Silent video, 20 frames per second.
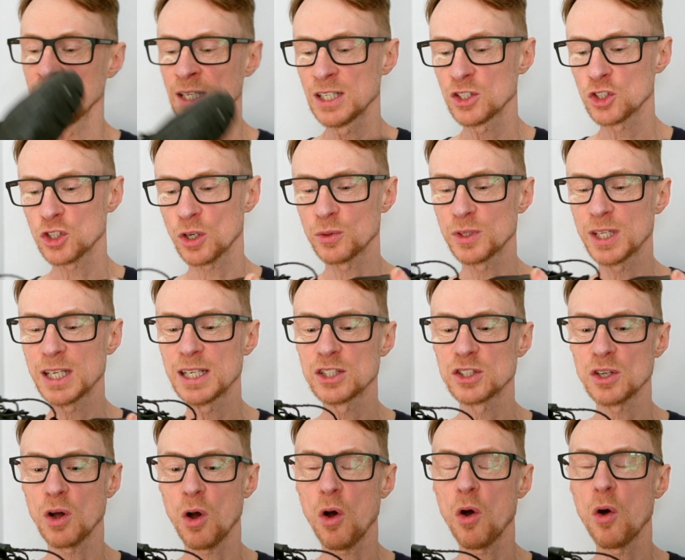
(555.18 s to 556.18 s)
So
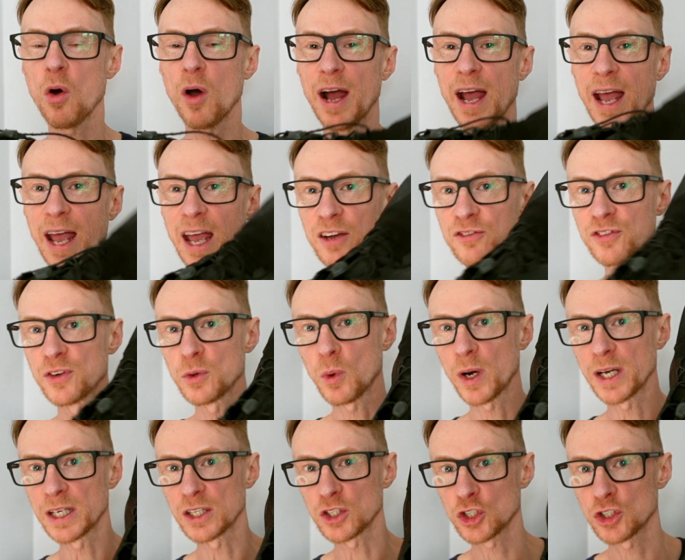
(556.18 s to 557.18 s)
these are a
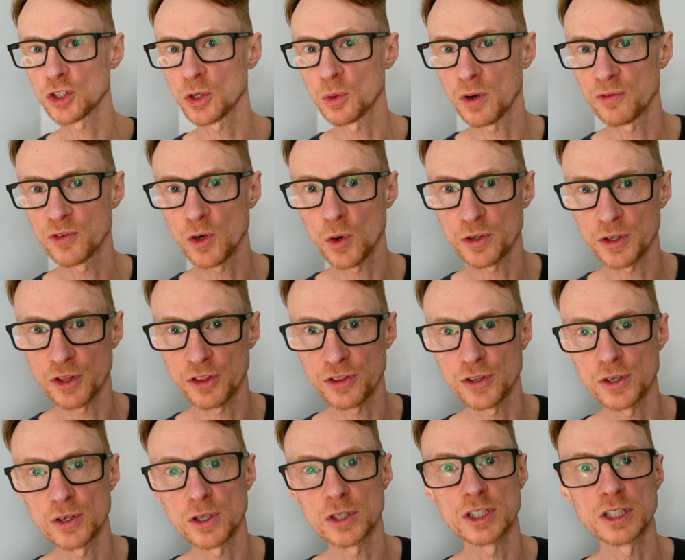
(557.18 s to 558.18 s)
heavyweight shoe. I've got a
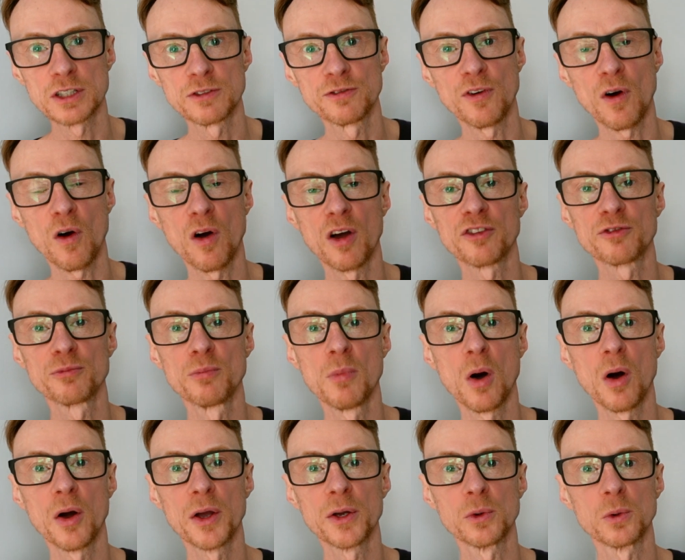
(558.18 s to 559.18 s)

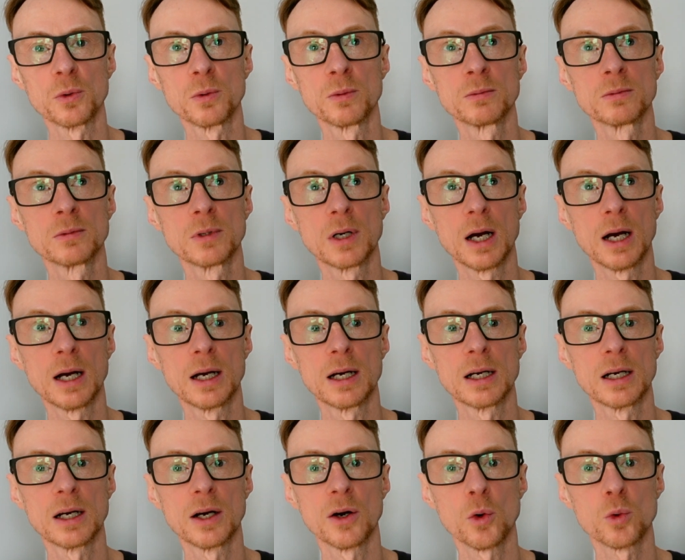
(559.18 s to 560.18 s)
35-mile
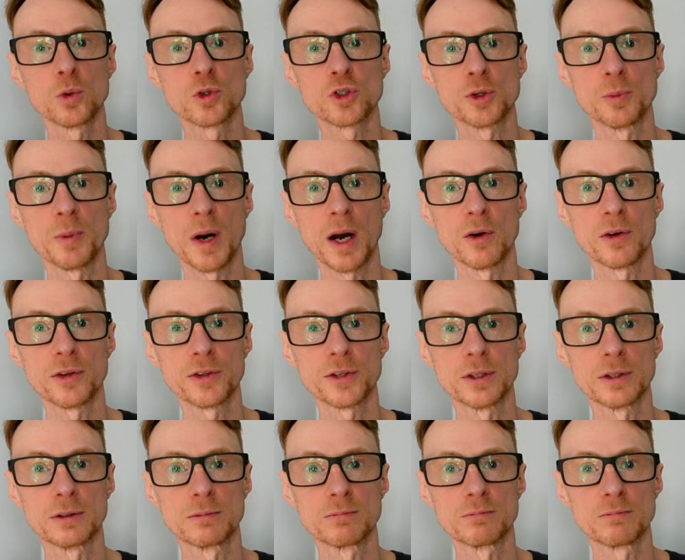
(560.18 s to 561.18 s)

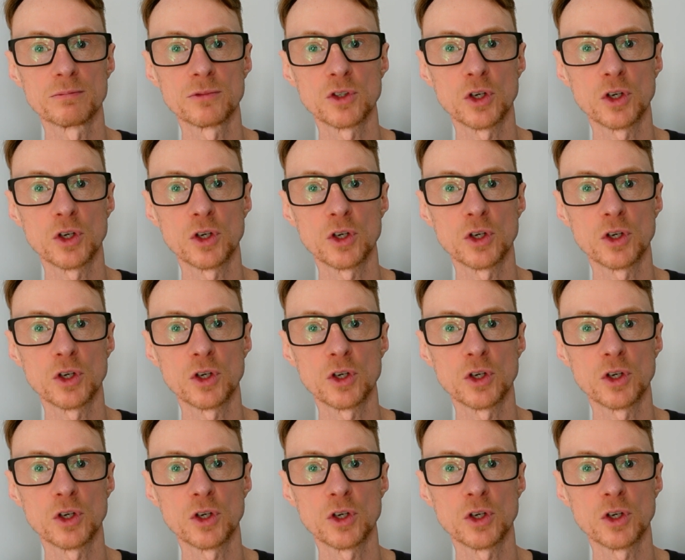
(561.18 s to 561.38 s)
ultramarathon